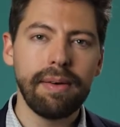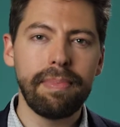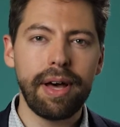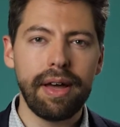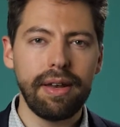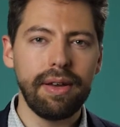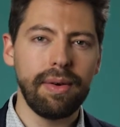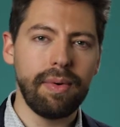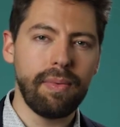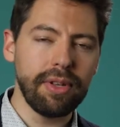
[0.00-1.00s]
But
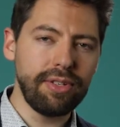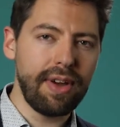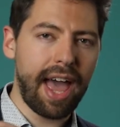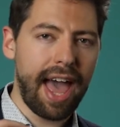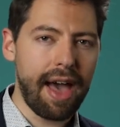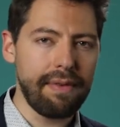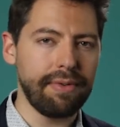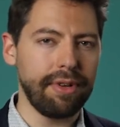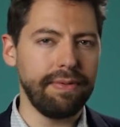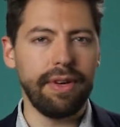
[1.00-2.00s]
once you have
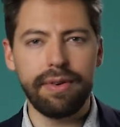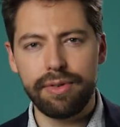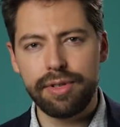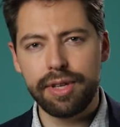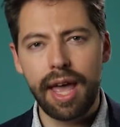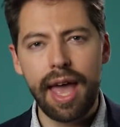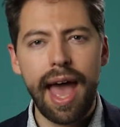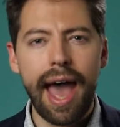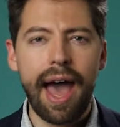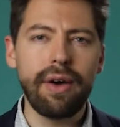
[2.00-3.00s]
all of those,
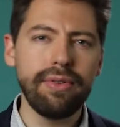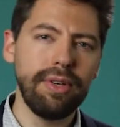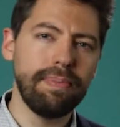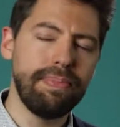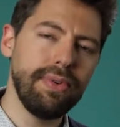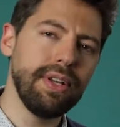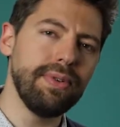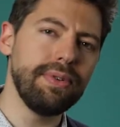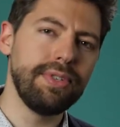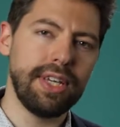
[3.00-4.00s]
how do you put it
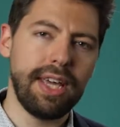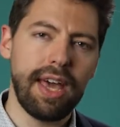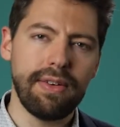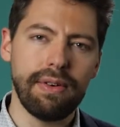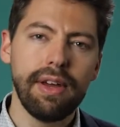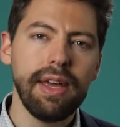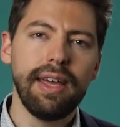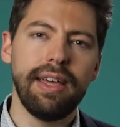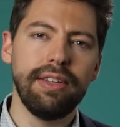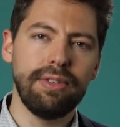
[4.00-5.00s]
all together
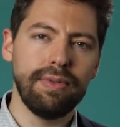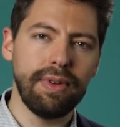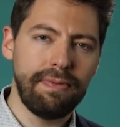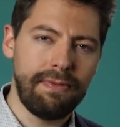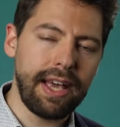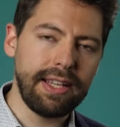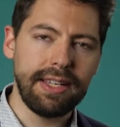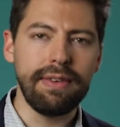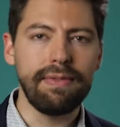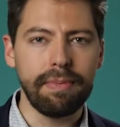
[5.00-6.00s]
into an
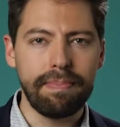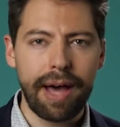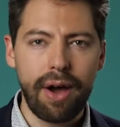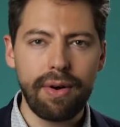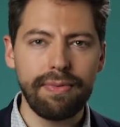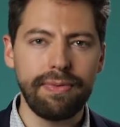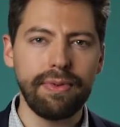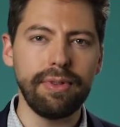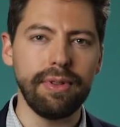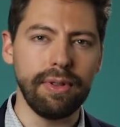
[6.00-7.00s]
effective and
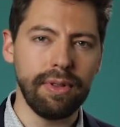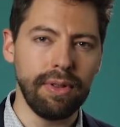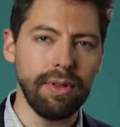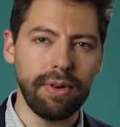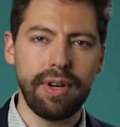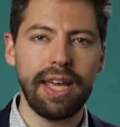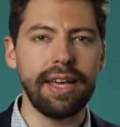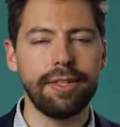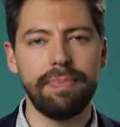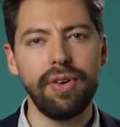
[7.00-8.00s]
powerful learning
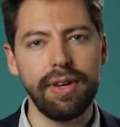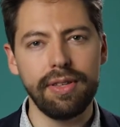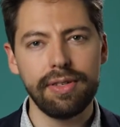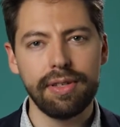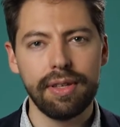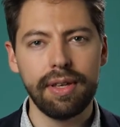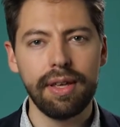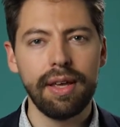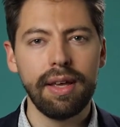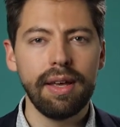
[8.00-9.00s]
experience?
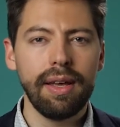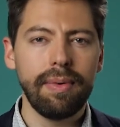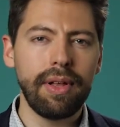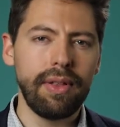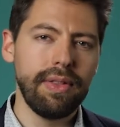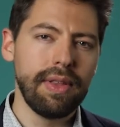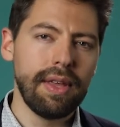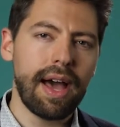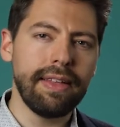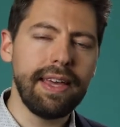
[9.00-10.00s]
Well,
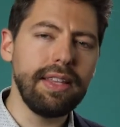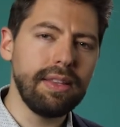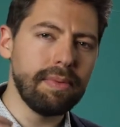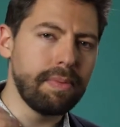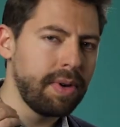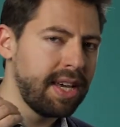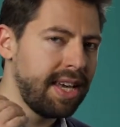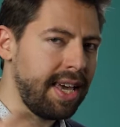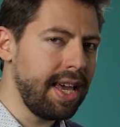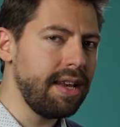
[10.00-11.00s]
I think the
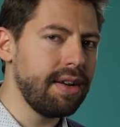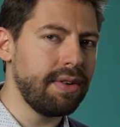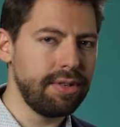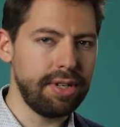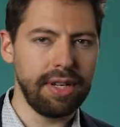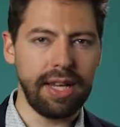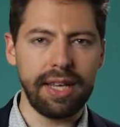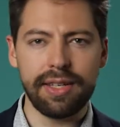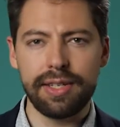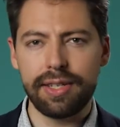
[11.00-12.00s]
key notion
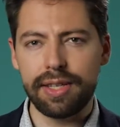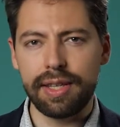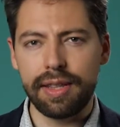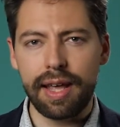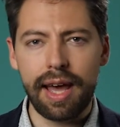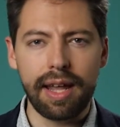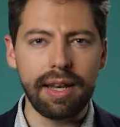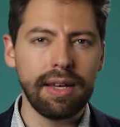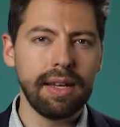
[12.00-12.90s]
is that